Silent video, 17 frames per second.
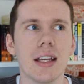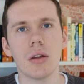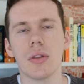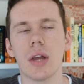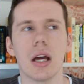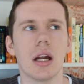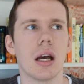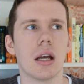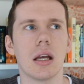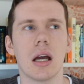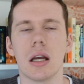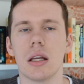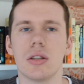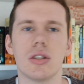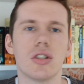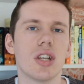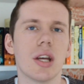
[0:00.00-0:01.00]
But beyond that,
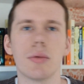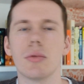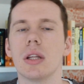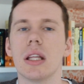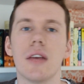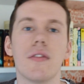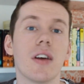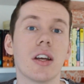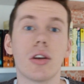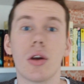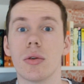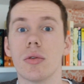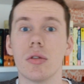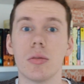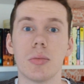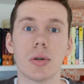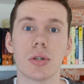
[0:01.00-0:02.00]
I generally, if
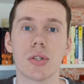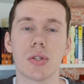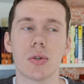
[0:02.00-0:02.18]
I go to